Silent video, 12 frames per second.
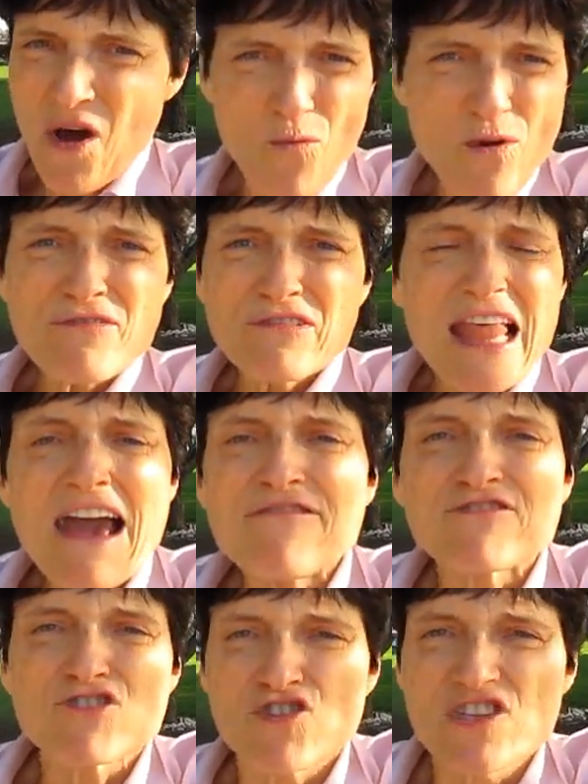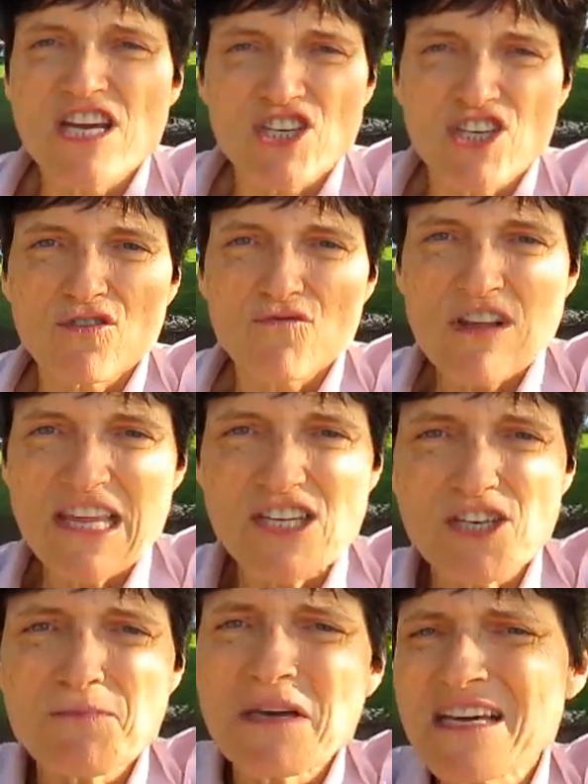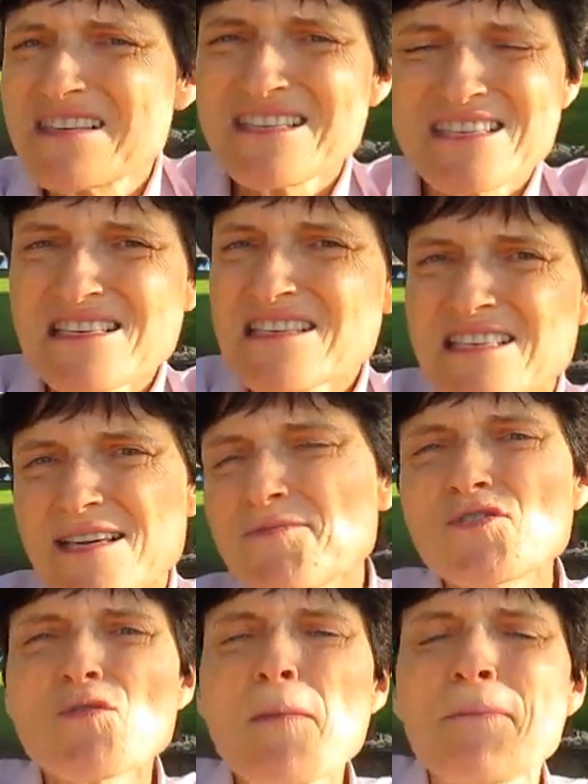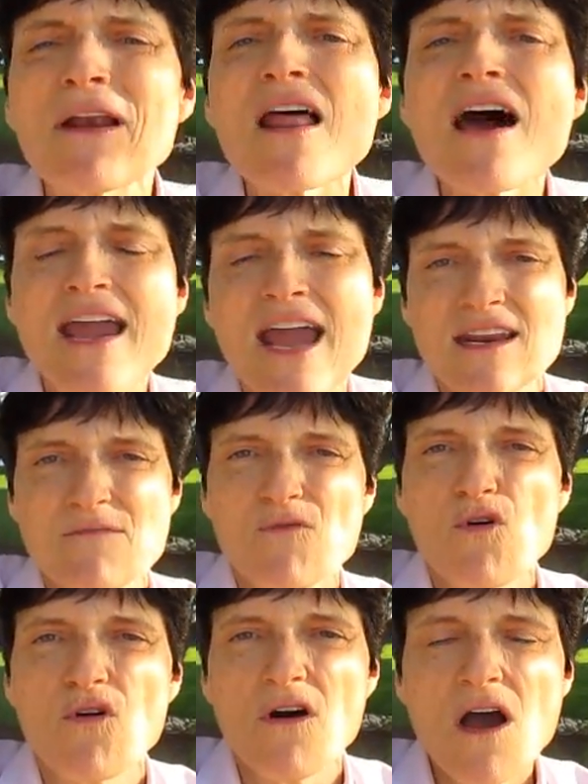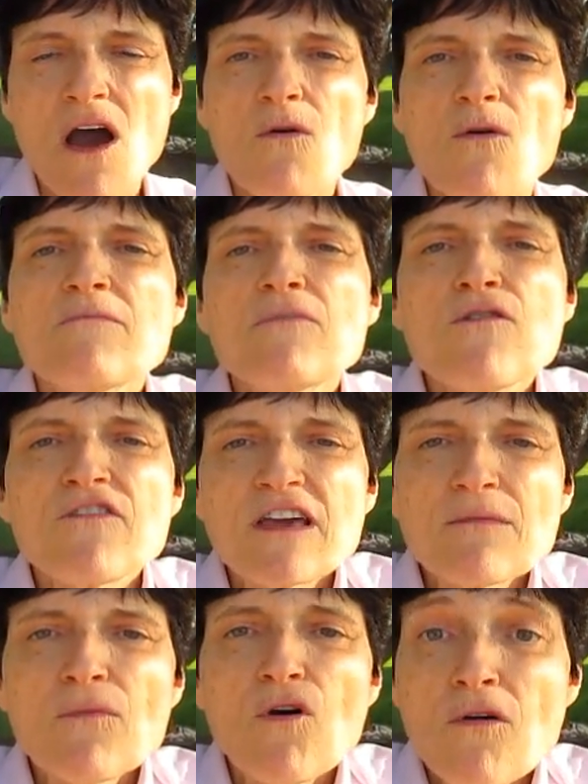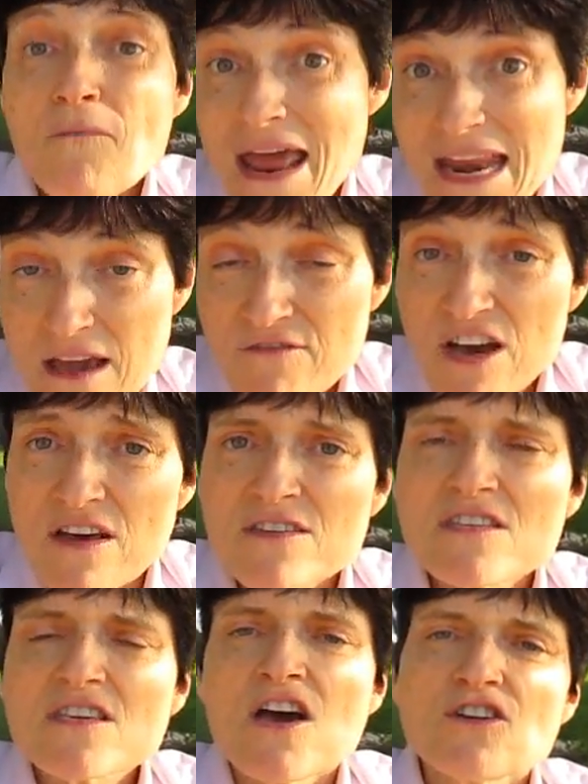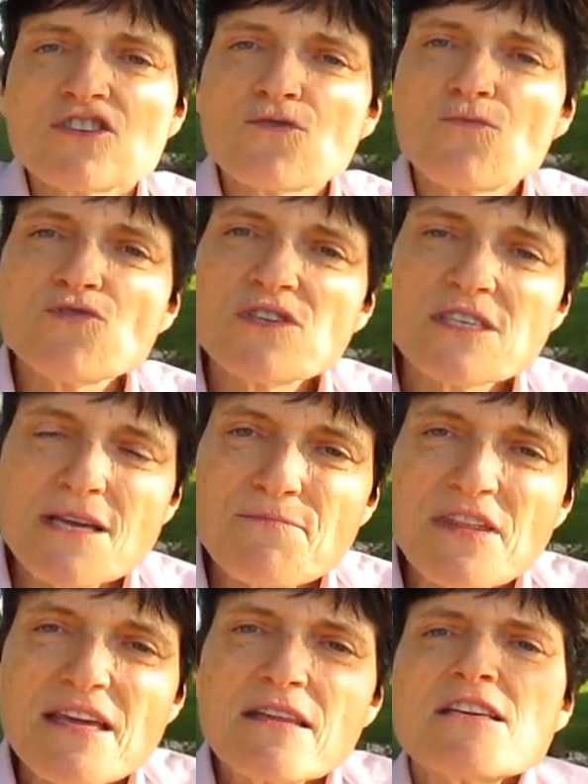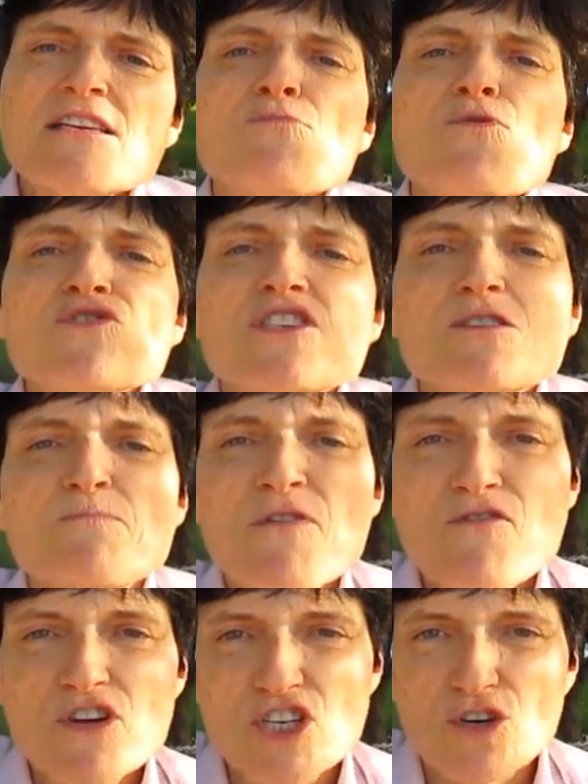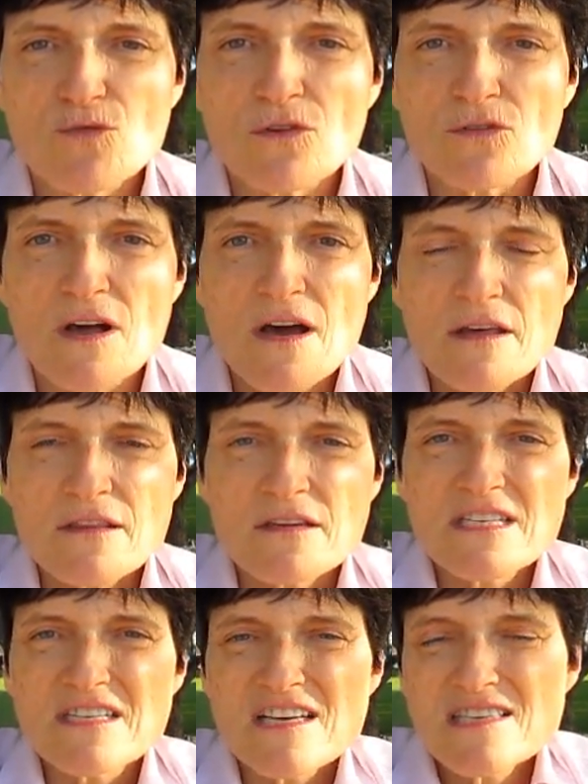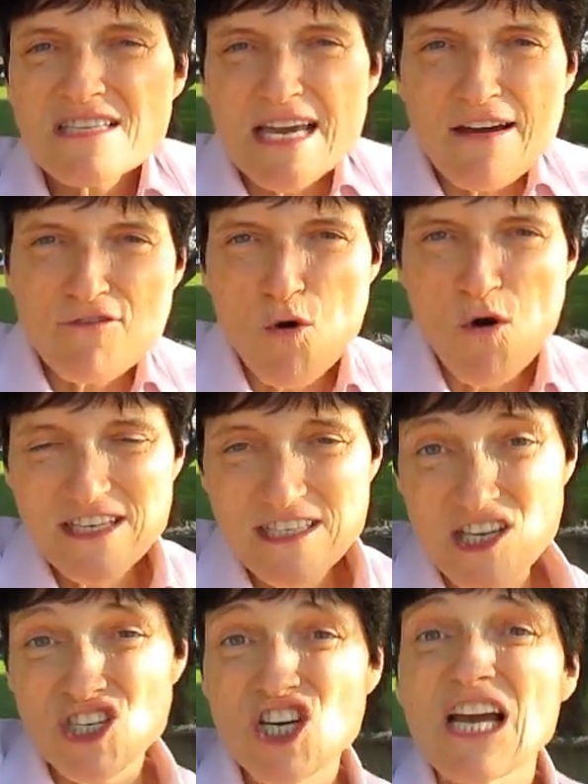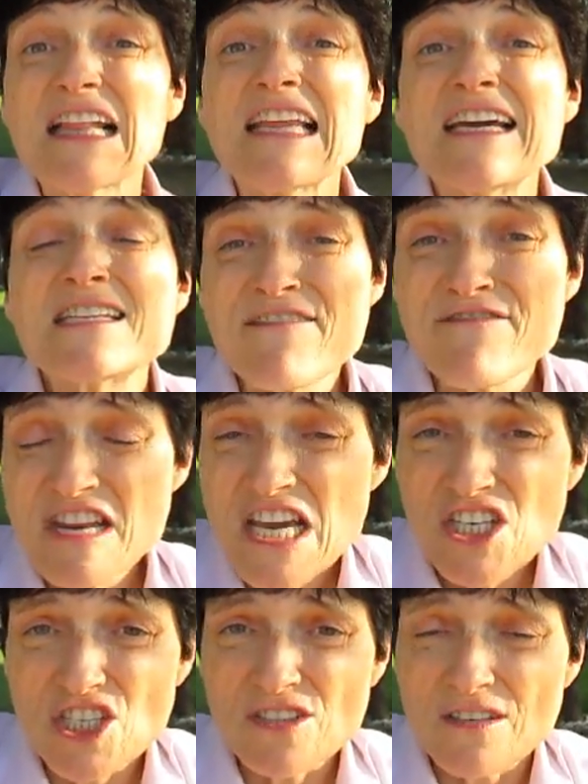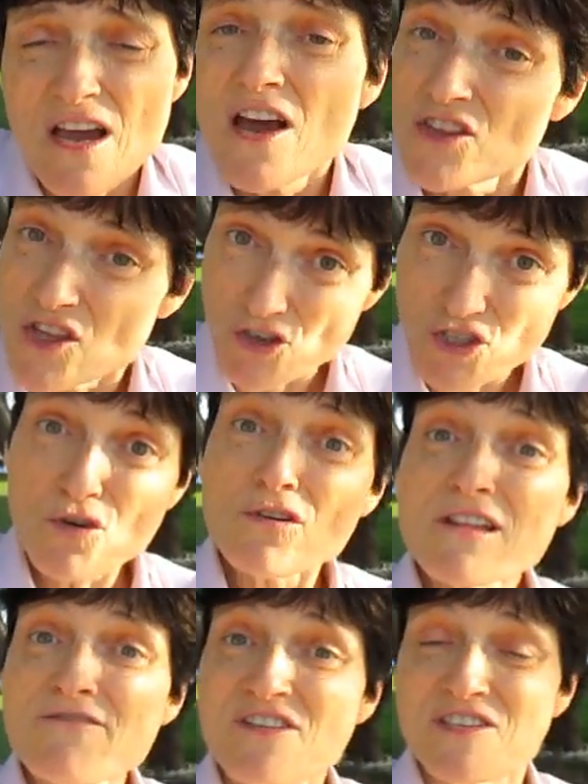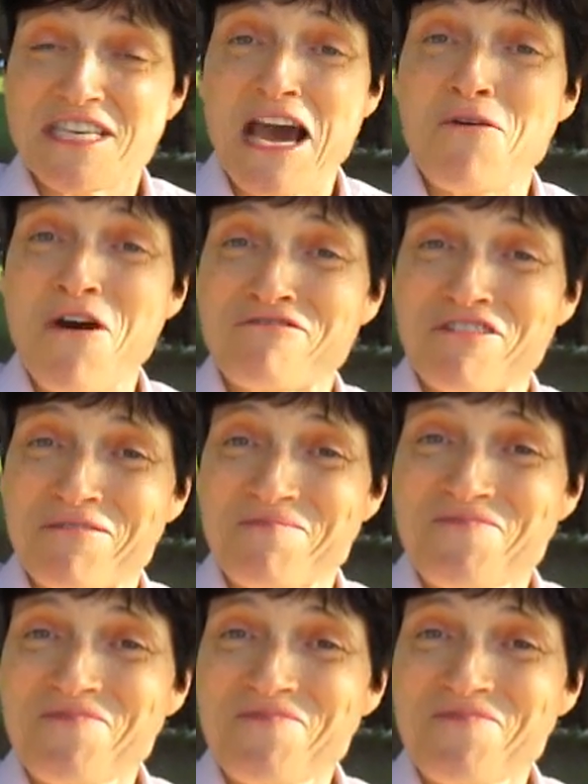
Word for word: we've left traditional religion because it doesn't seem to apply anymore. We're moving more, many of us, towards something that is more spiritual, that doesn't have quite such a clear definition. Not all of us, however,